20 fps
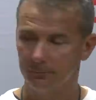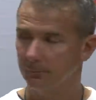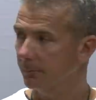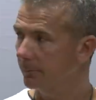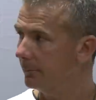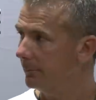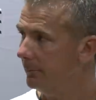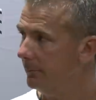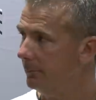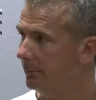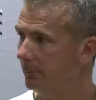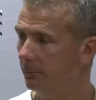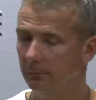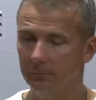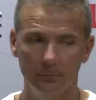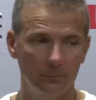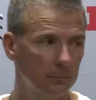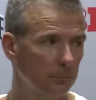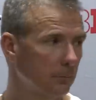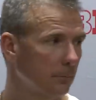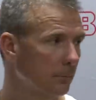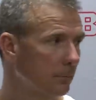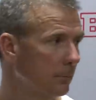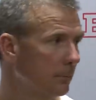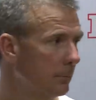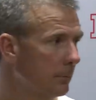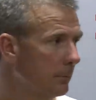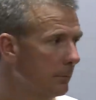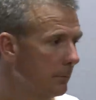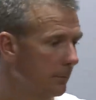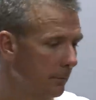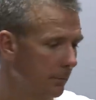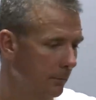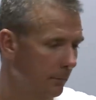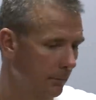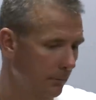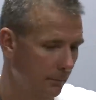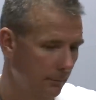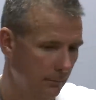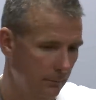Far left, Rusty.
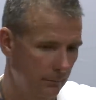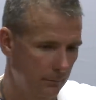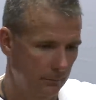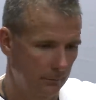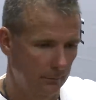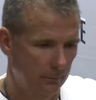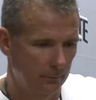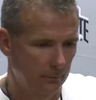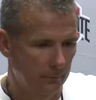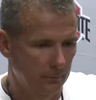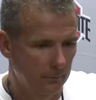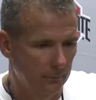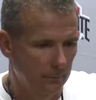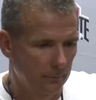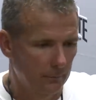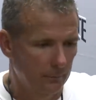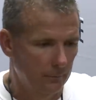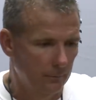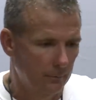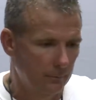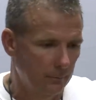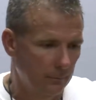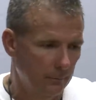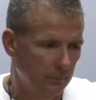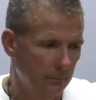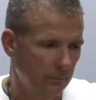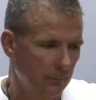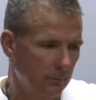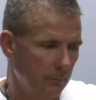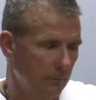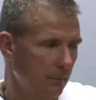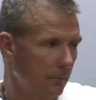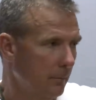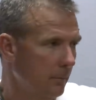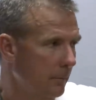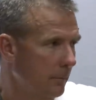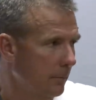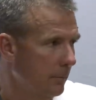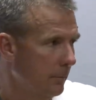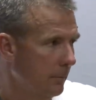Um, Urban is
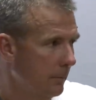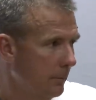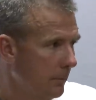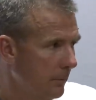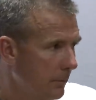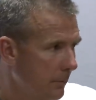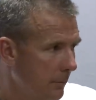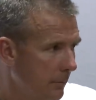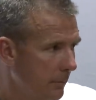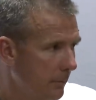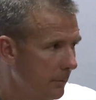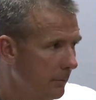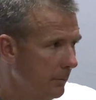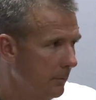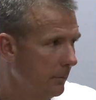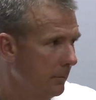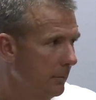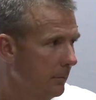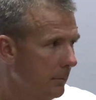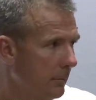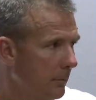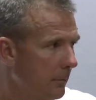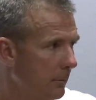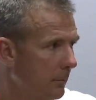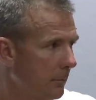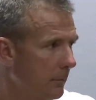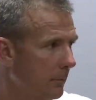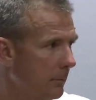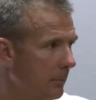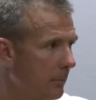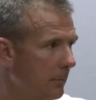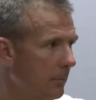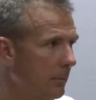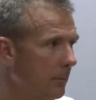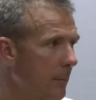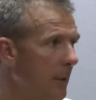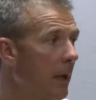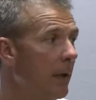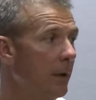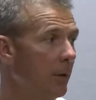Ezekiel Elliott full go now.
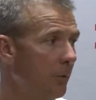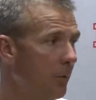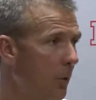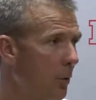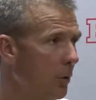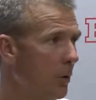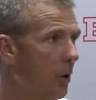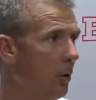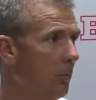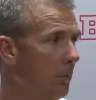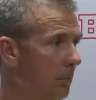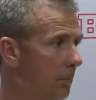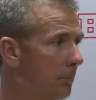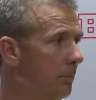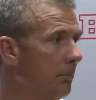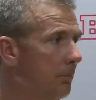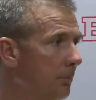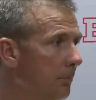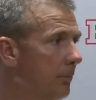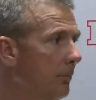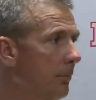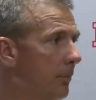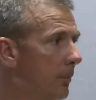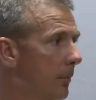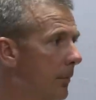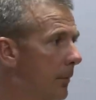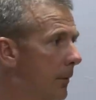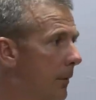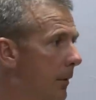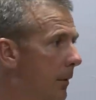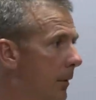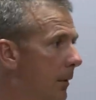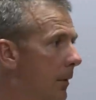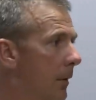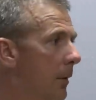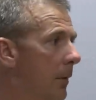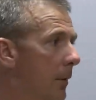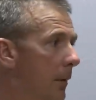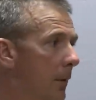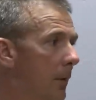And He's full go. Could you talk about the
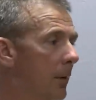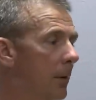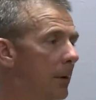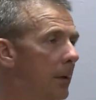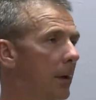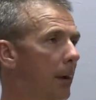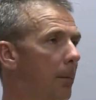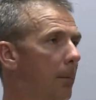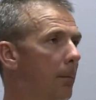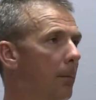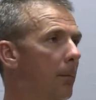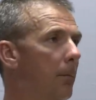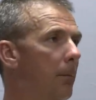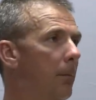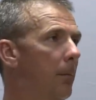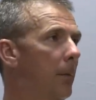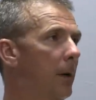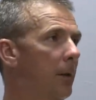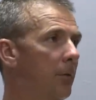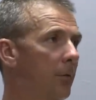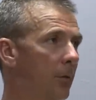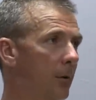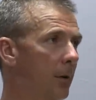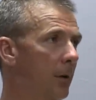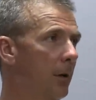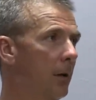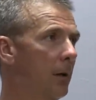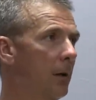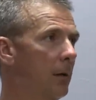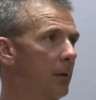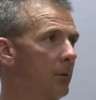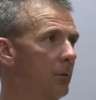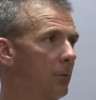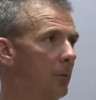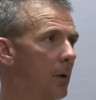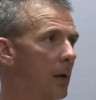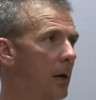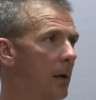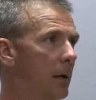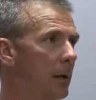pecking order? Yep. That's very odd.
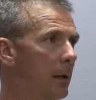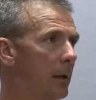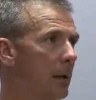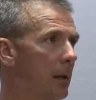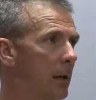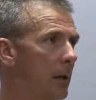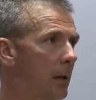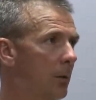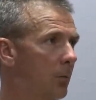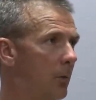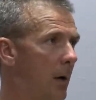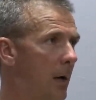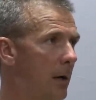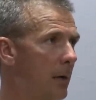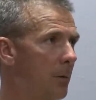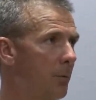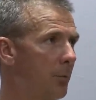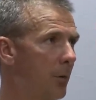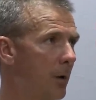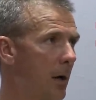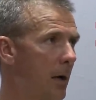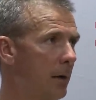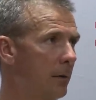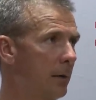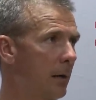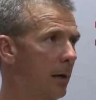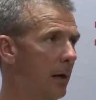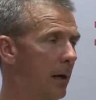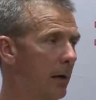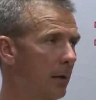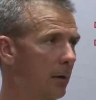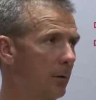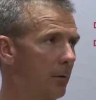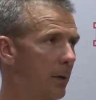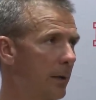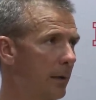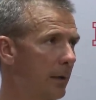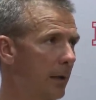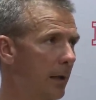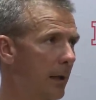Rod and uh, Rod and Bri'onte had a
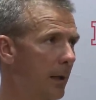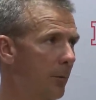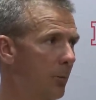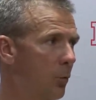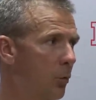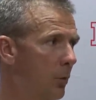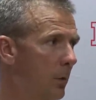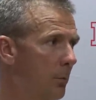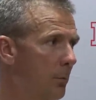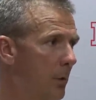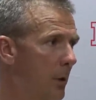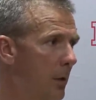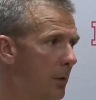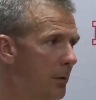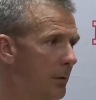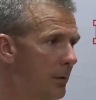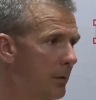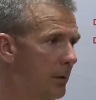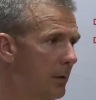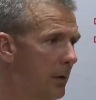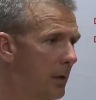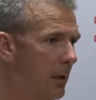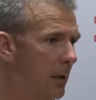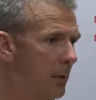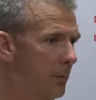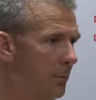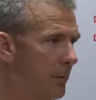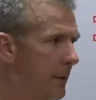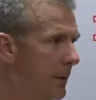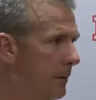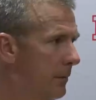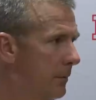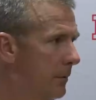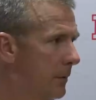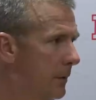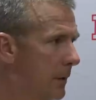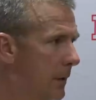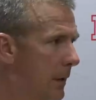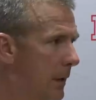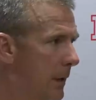great camp. Warren Ball has uh, been
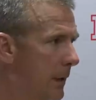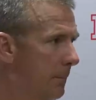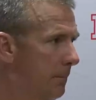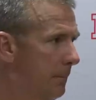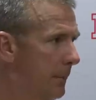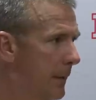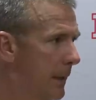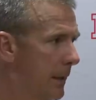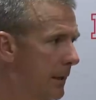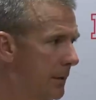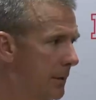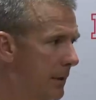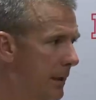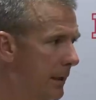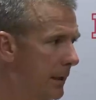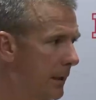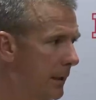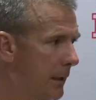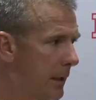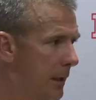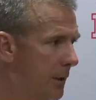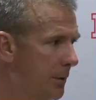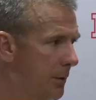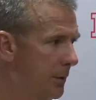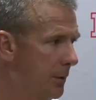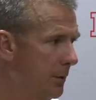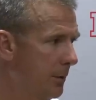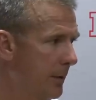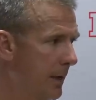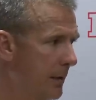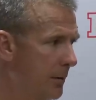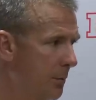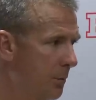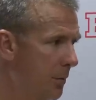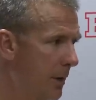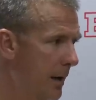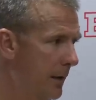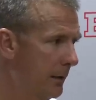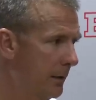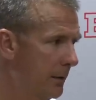um, he had a slight concussion, so he hasn't
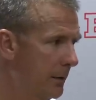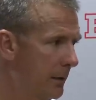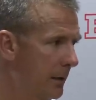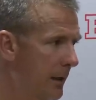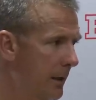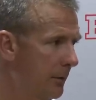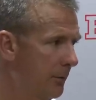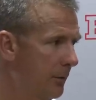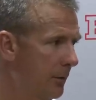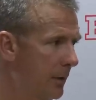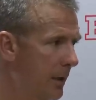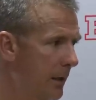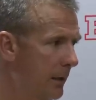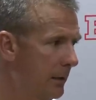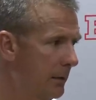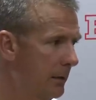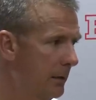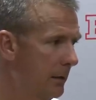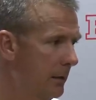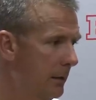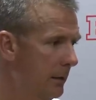practiced the last few days.